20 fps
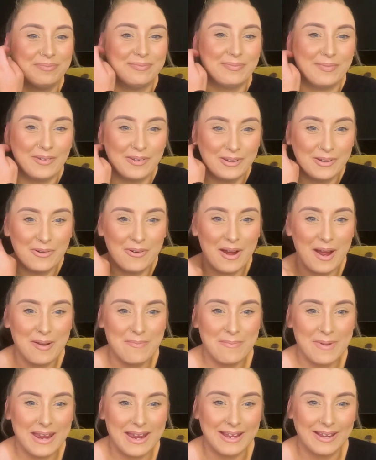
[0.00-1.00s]
on your head
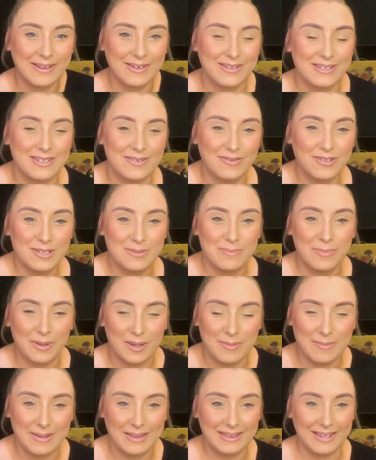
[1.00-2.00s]
be it, because I've just put
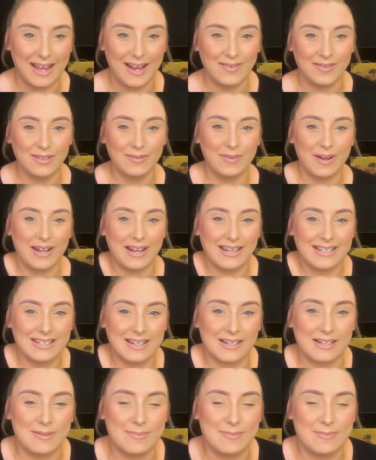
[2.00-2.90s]
them in there and they weren't exactly